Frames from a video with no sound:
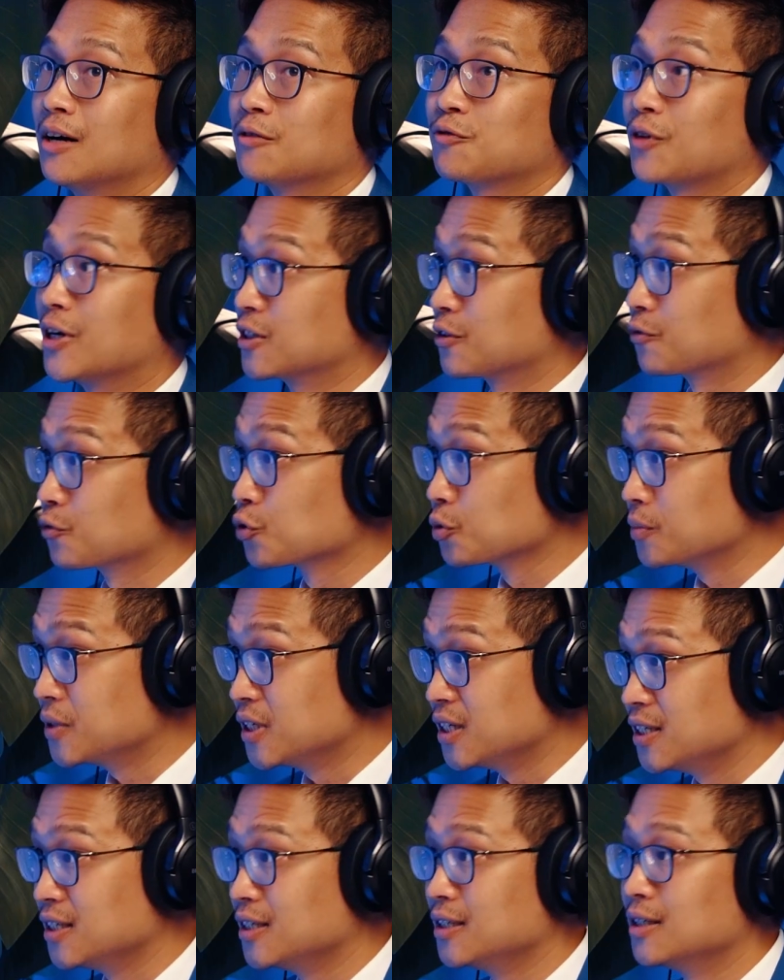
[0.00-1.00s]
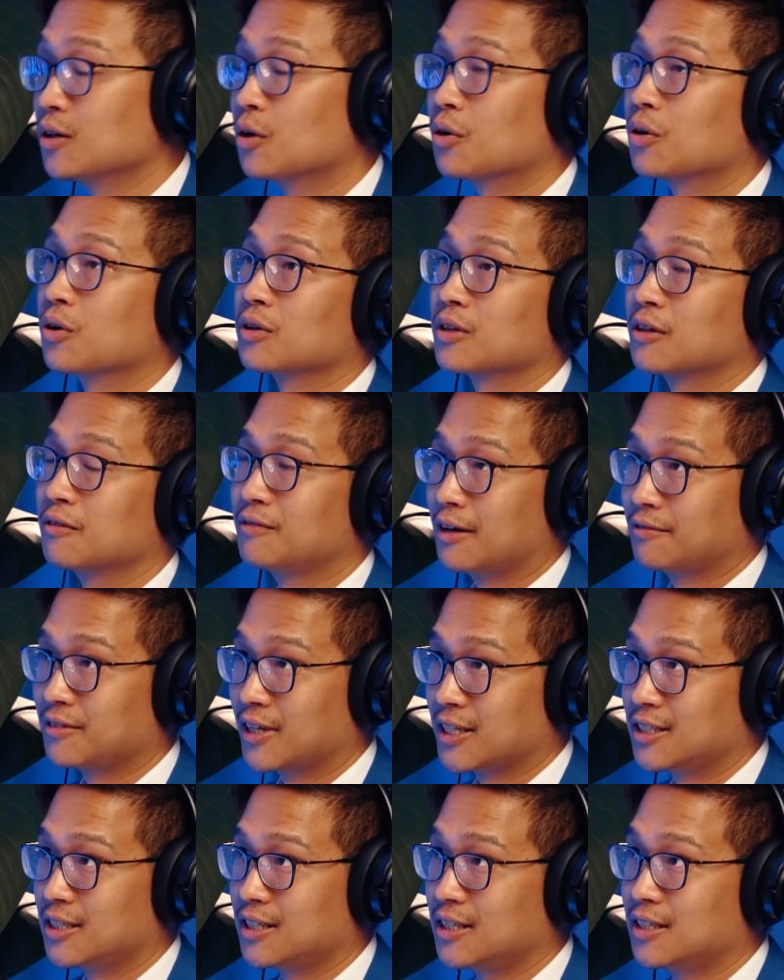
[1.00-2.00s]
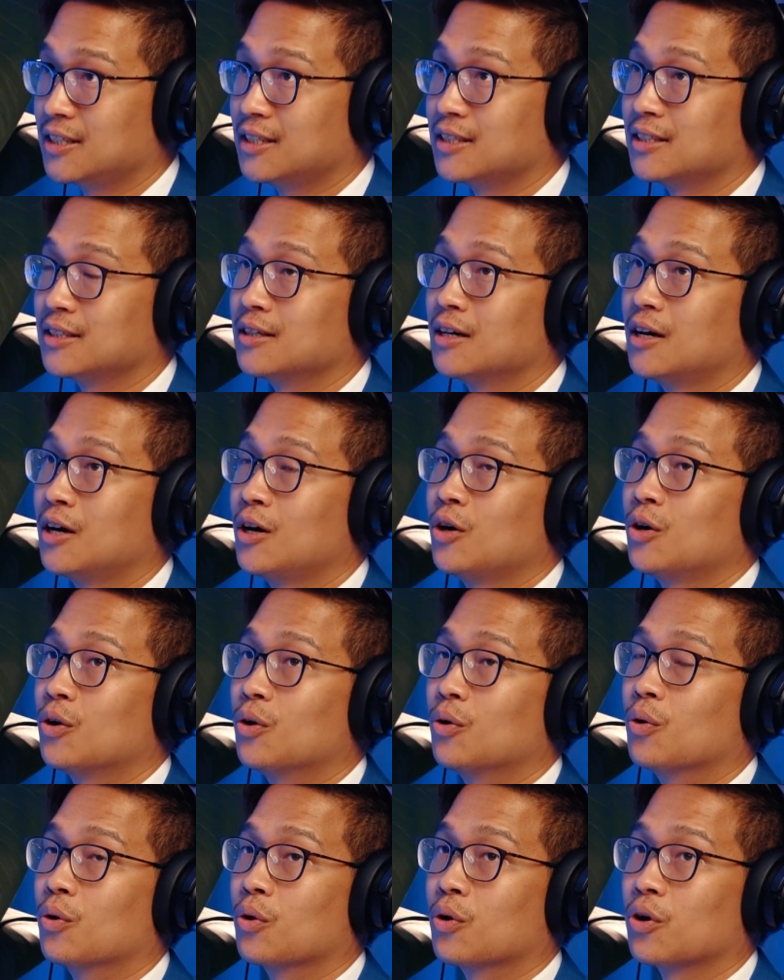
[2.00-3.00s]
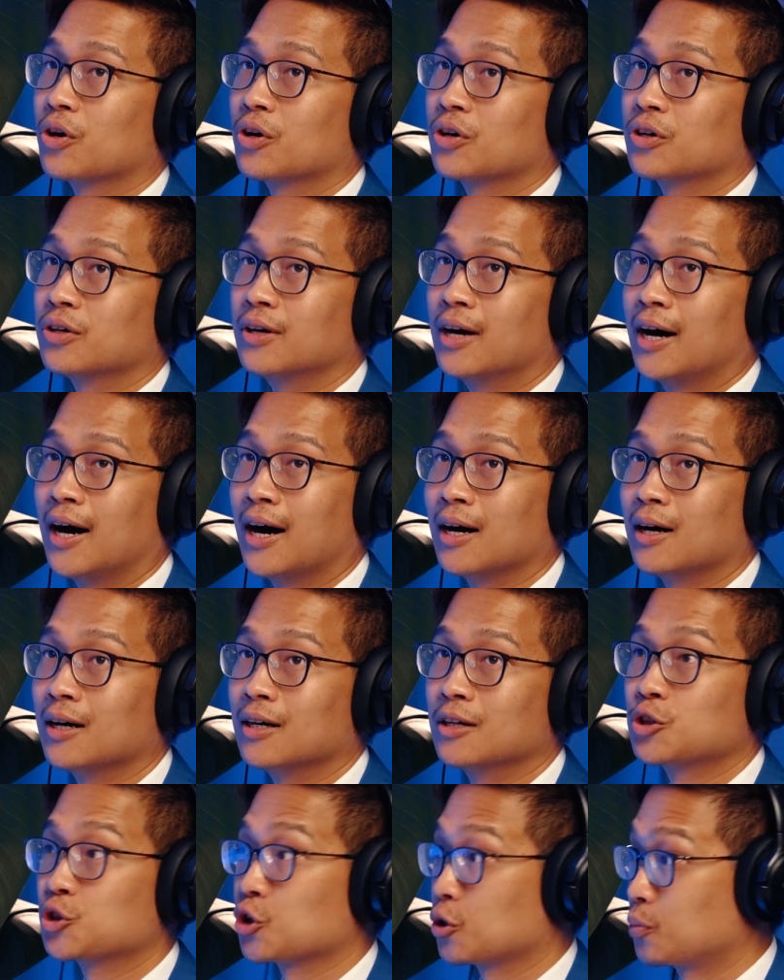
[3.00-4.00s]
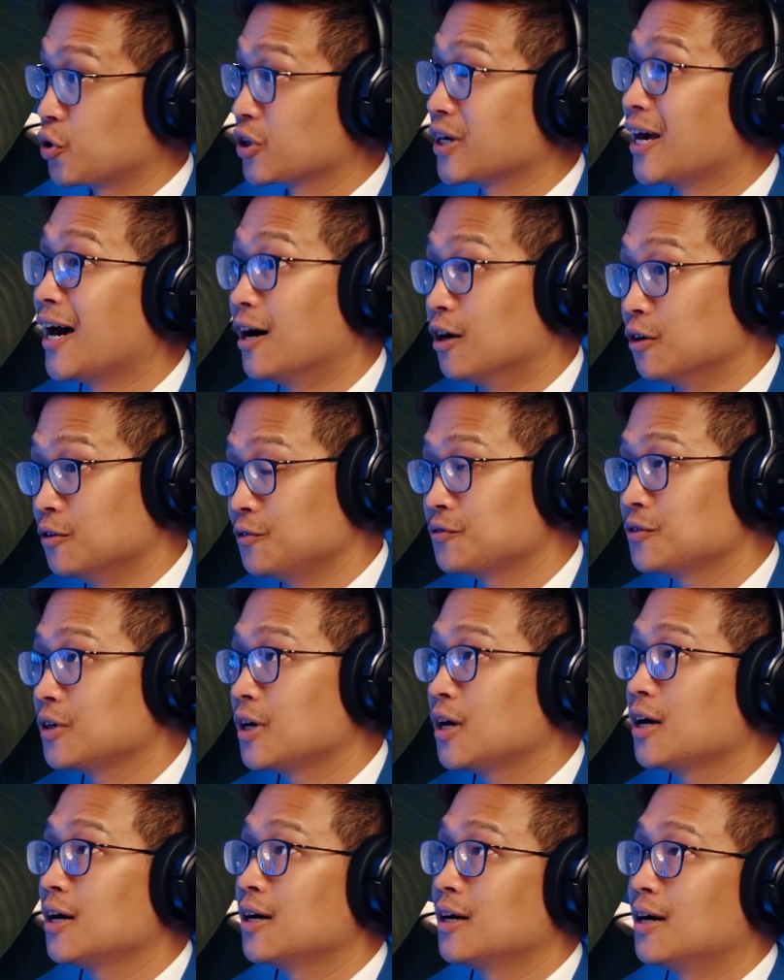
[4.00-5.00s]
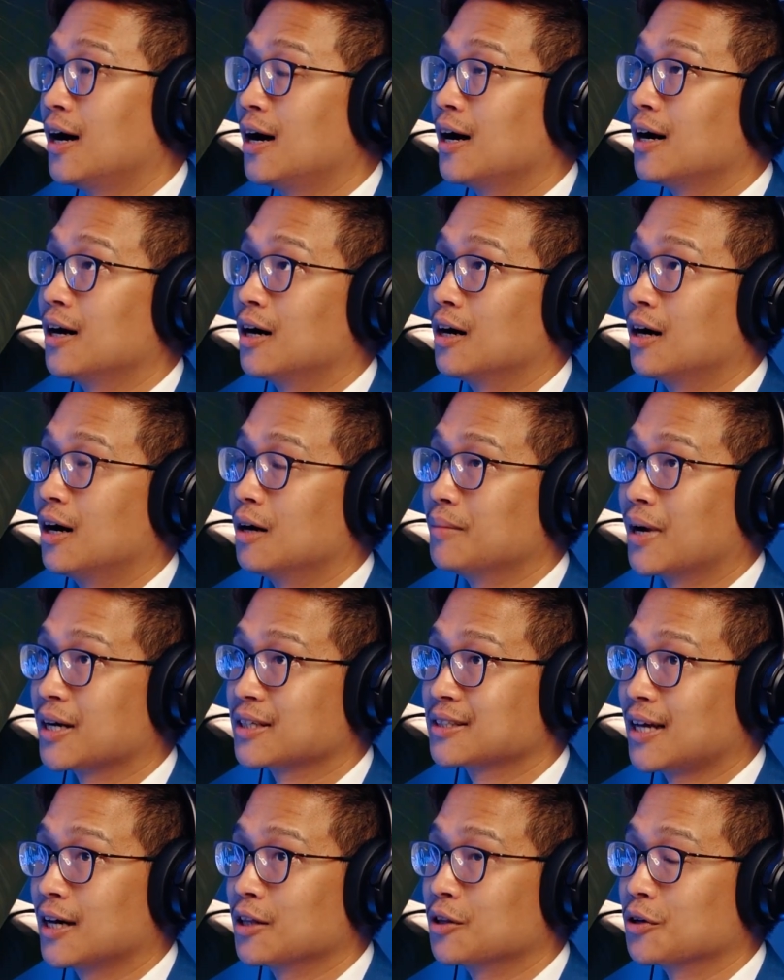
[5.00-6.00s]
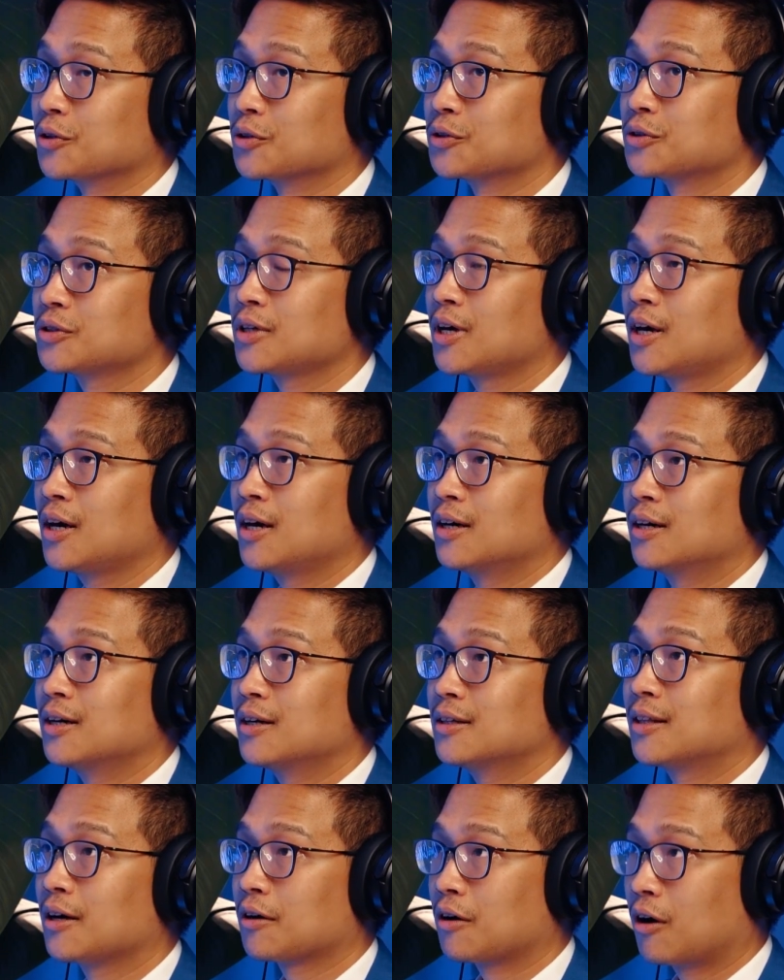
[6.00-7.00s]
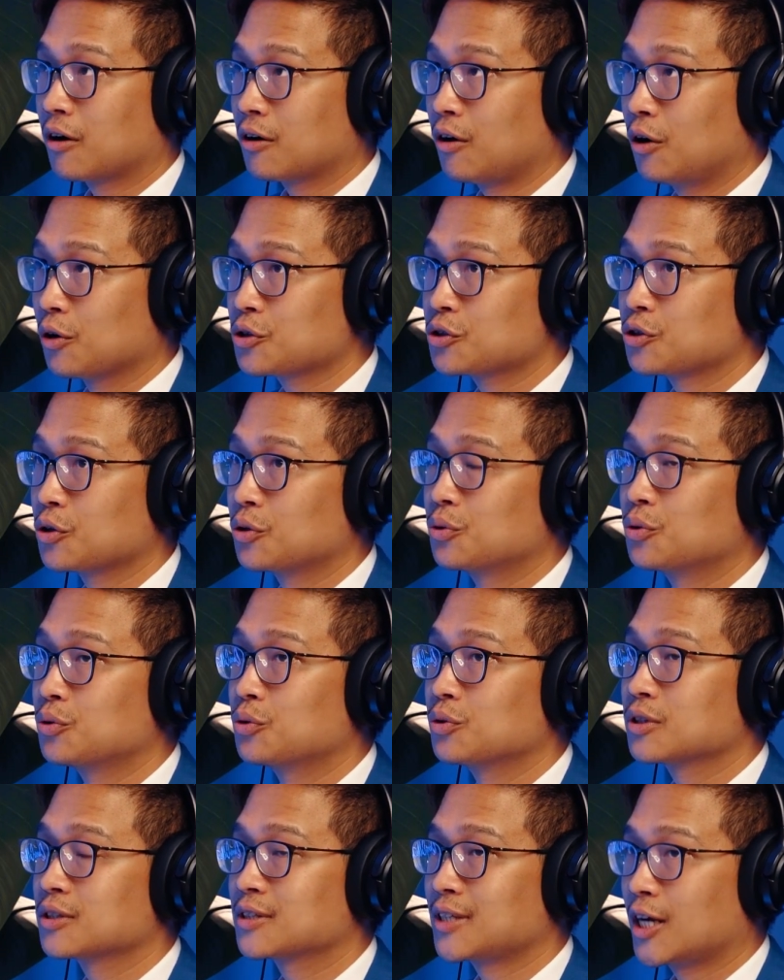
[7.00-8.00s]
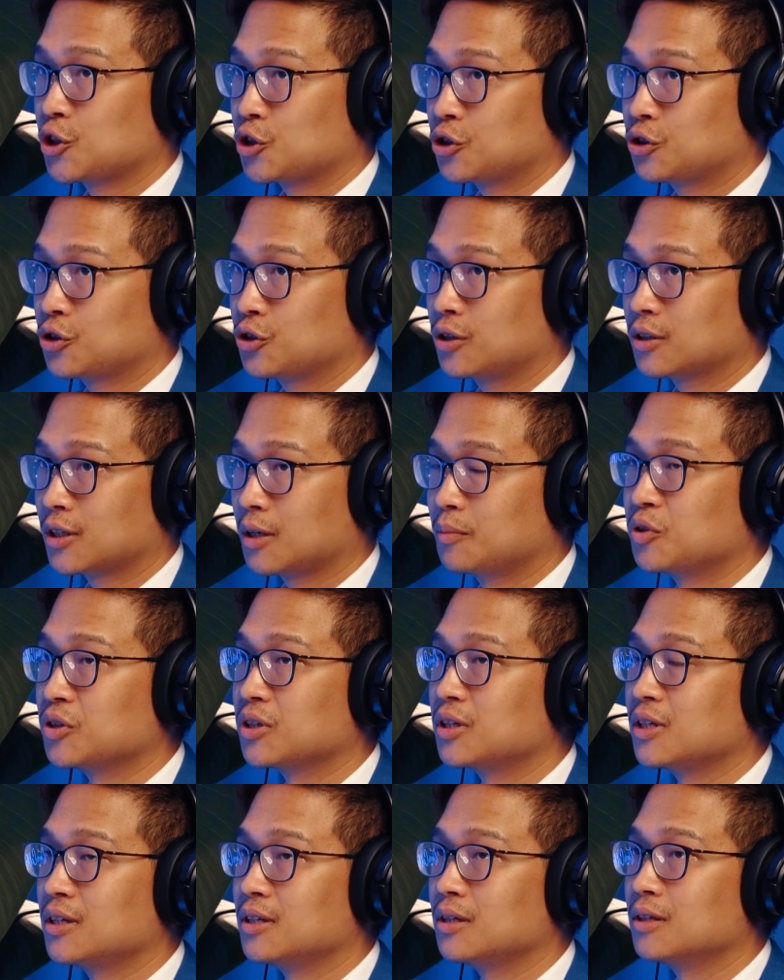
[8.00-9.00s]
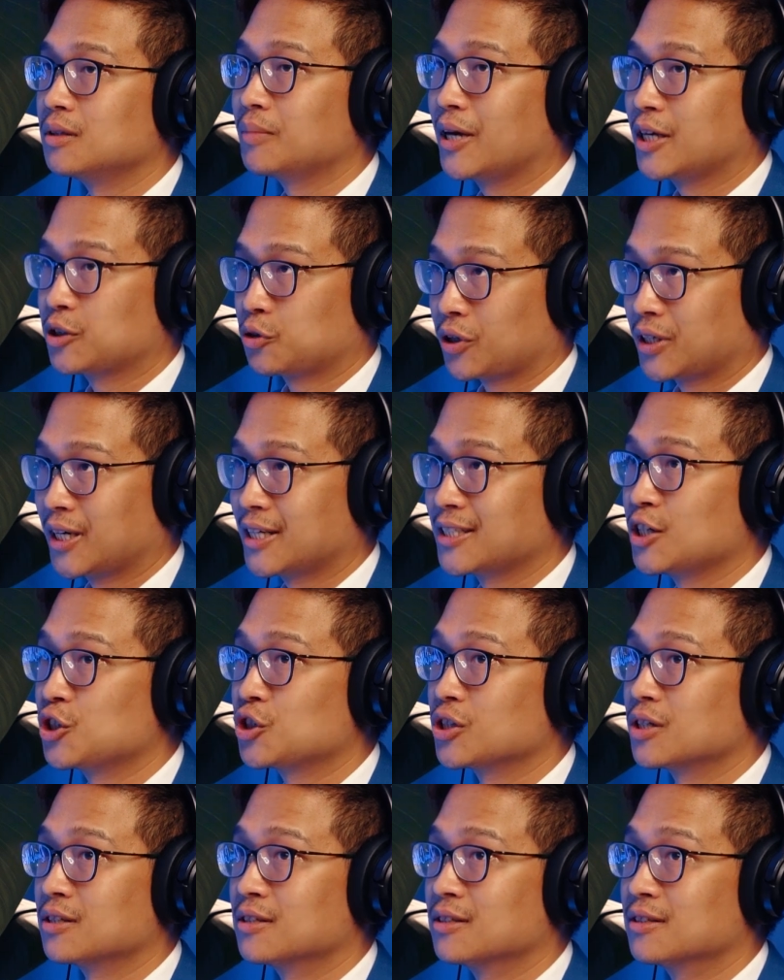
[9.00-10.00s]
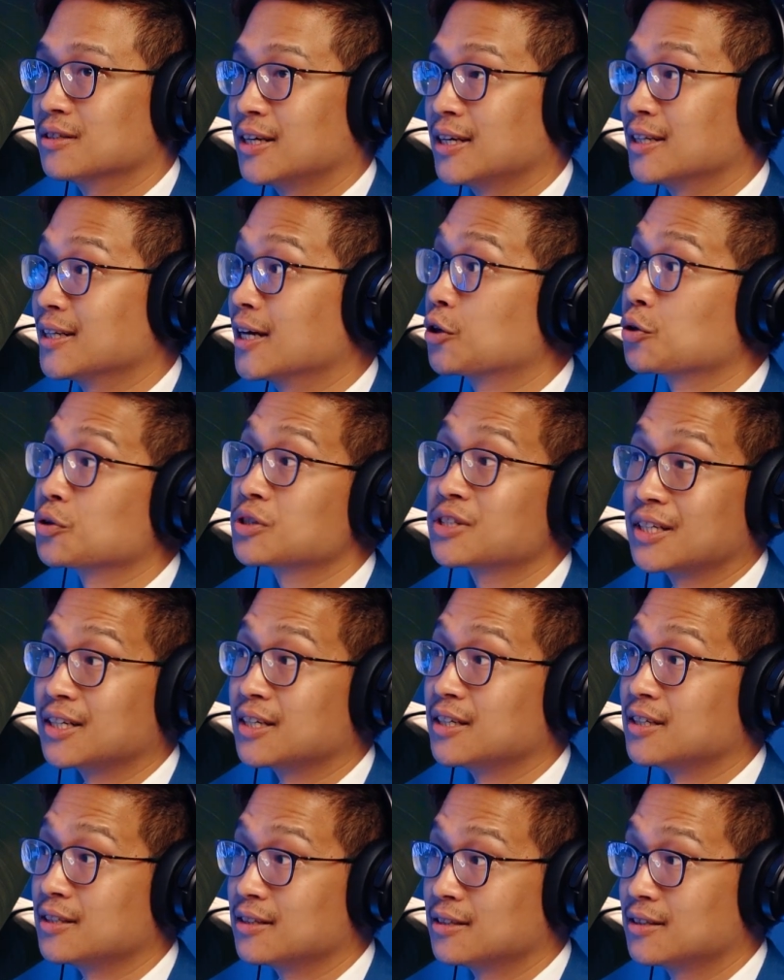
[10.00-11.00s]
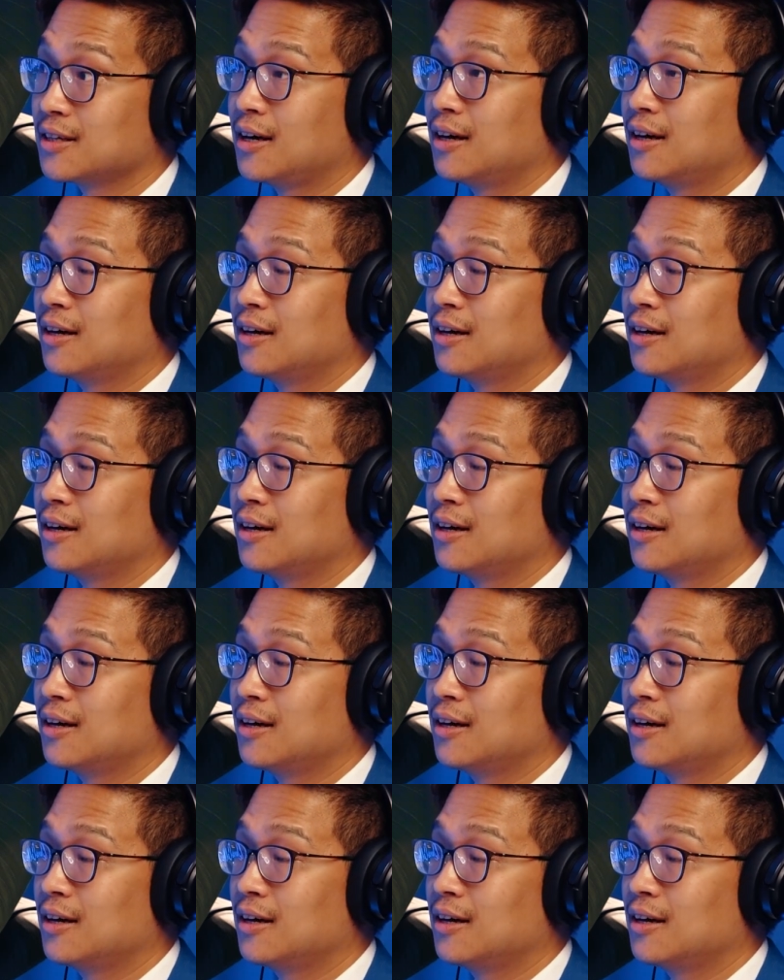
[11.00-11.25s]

Friends of Ruby or the 519 or Sherborne Health, amongst others. There are also such community-based organizations in other cities